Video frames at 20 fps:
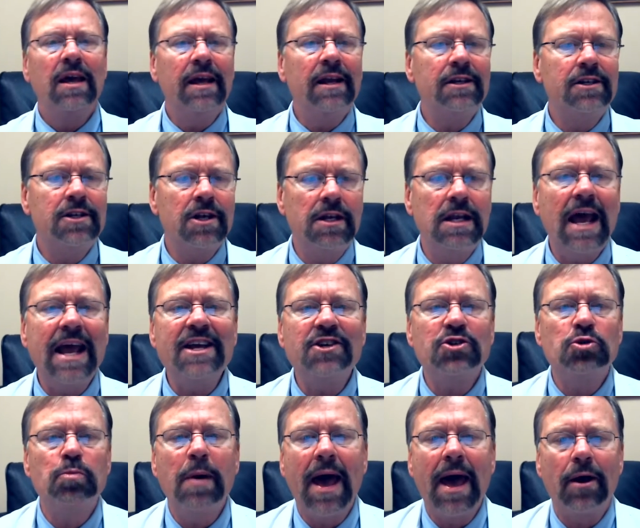In
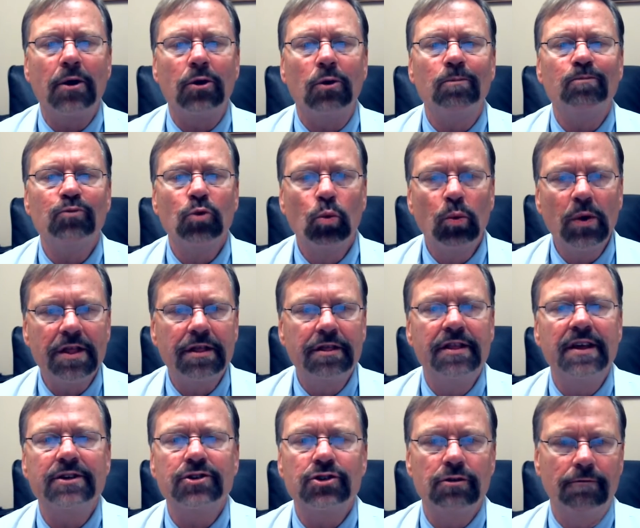today's battle, with
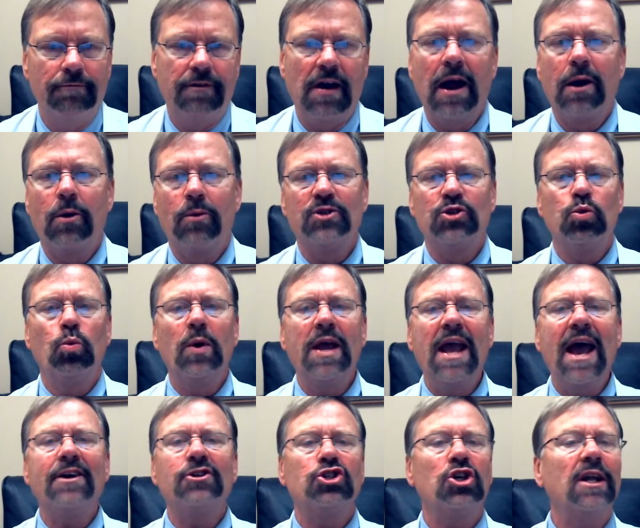this virus. We
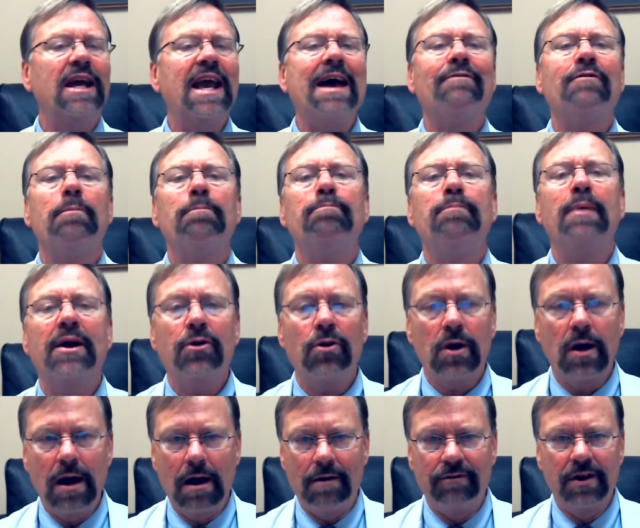actually have a better
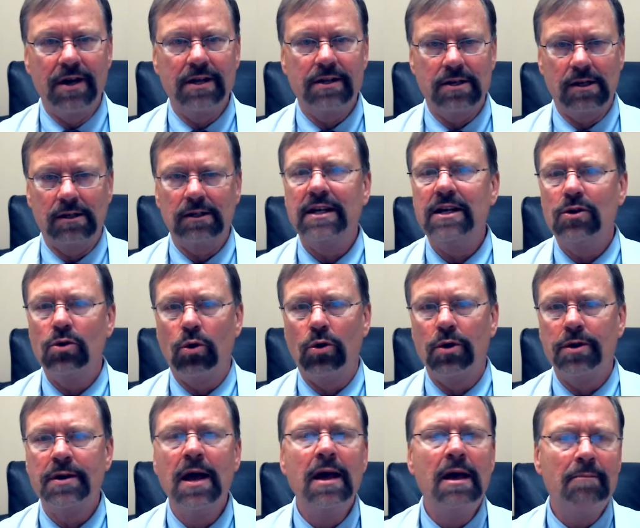covenant to lean
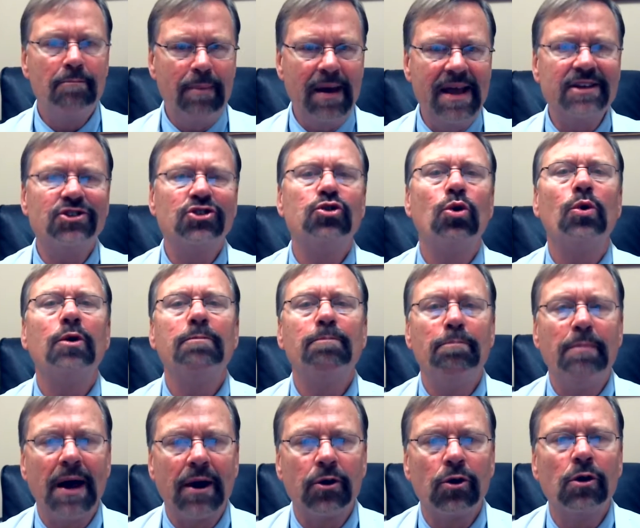on based on
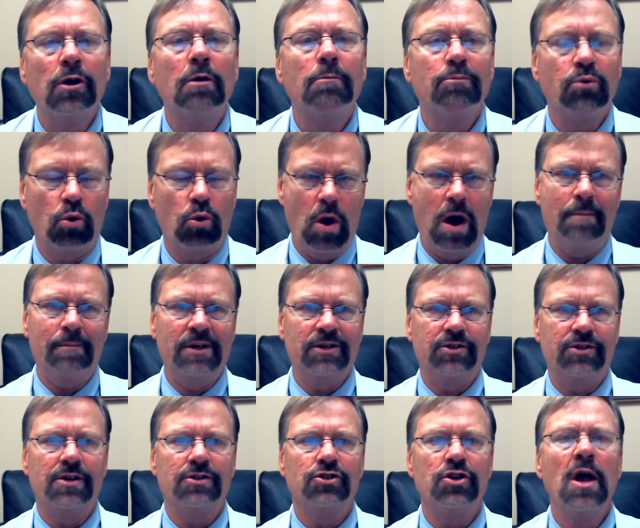better
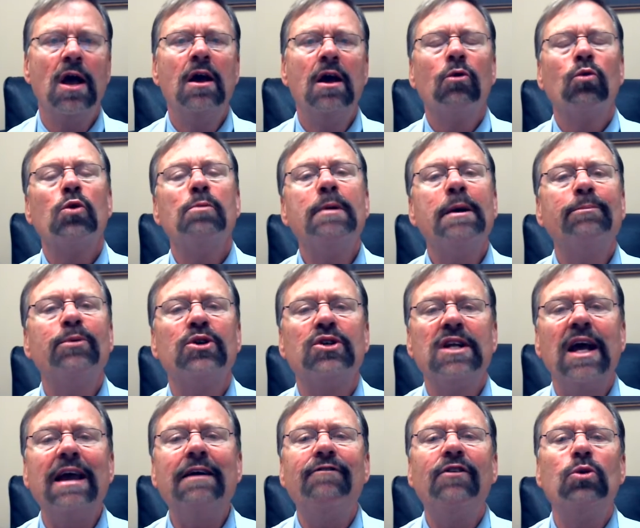promises. Remember,
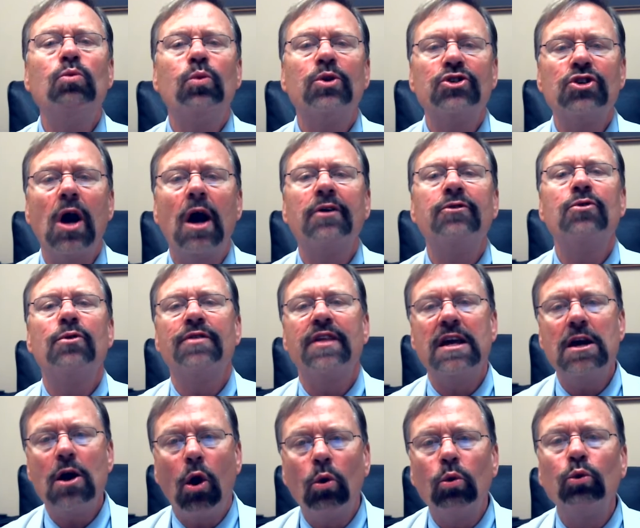David was under
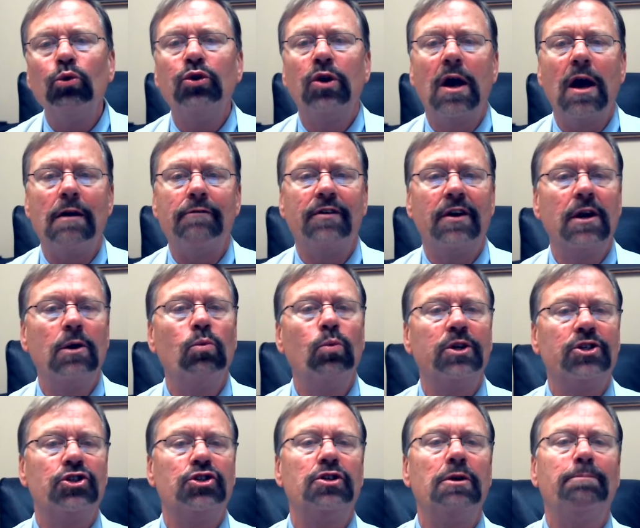the old covenant,
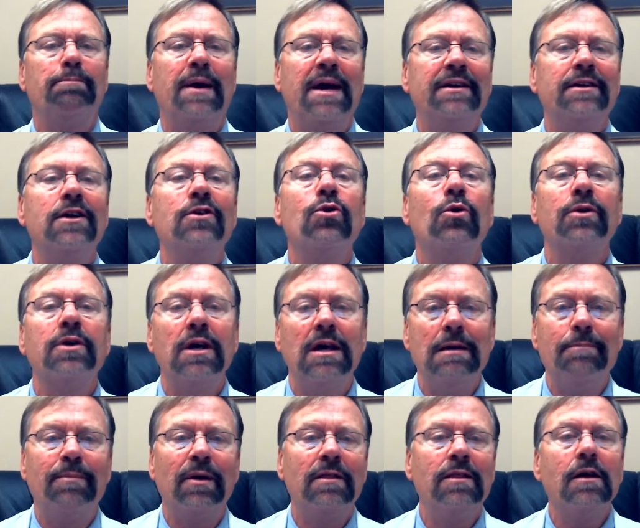which depended on
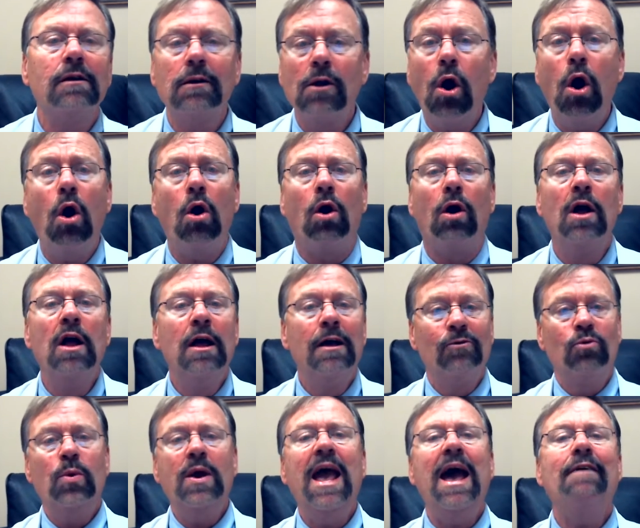keeping the law.
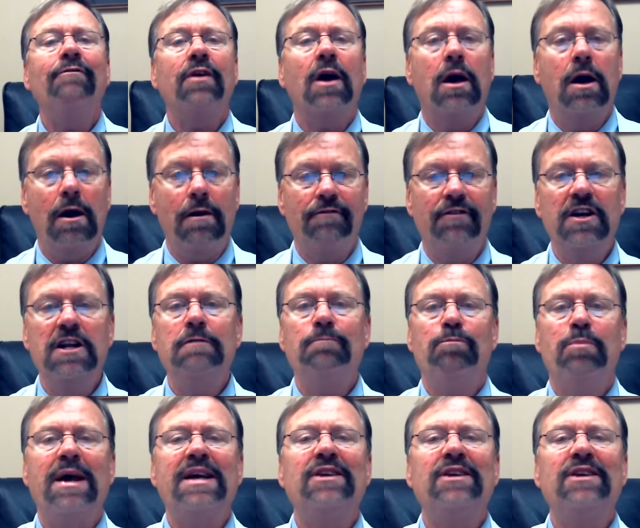We have a covenant